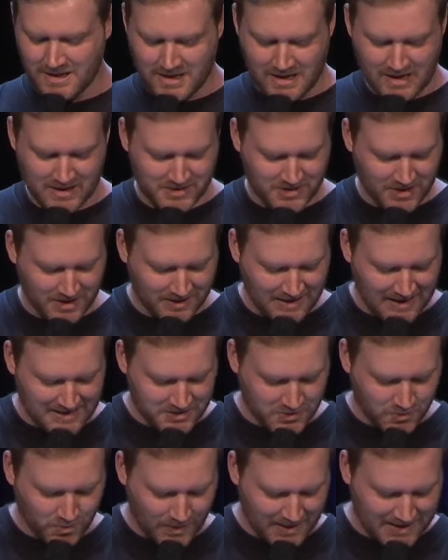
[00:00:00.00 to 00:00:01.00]
And so
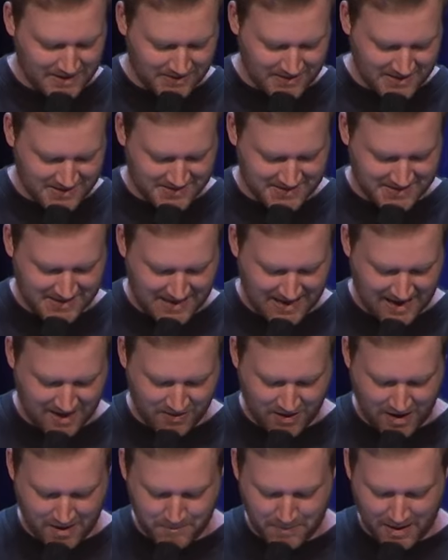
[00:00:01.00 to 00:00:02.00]
let's read this
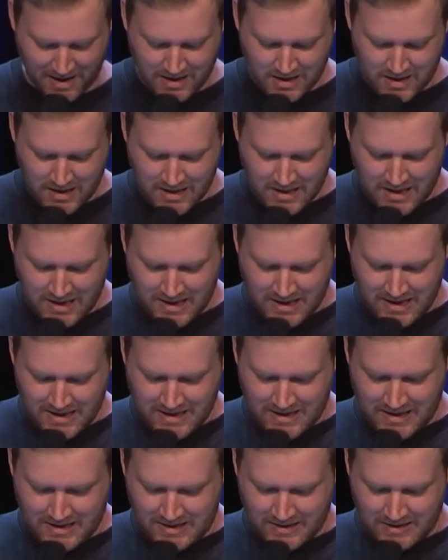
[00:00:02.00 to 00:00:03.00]
together. But
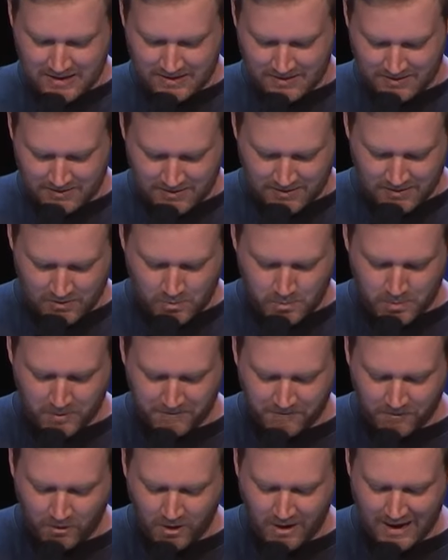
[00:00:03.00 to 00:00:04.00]

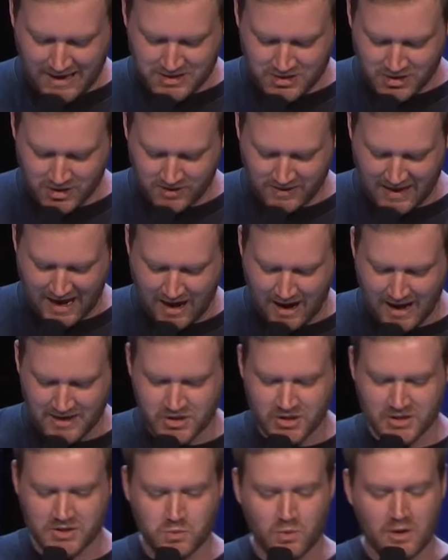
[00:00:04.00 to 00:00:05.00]
before I do that, I
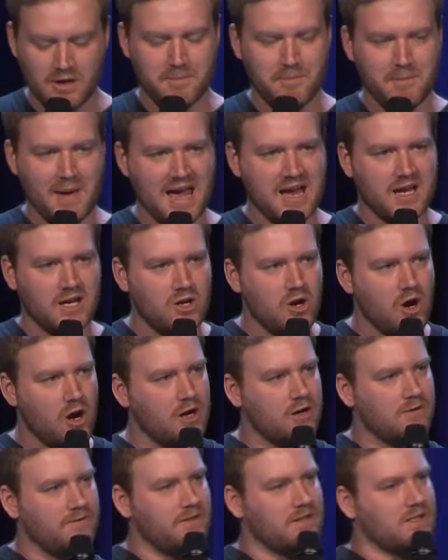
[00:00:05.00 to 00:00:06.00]
just want to make
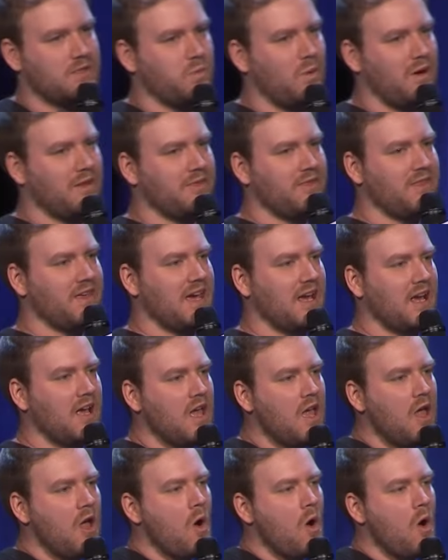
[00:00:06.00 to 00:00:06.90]
note of this one thing.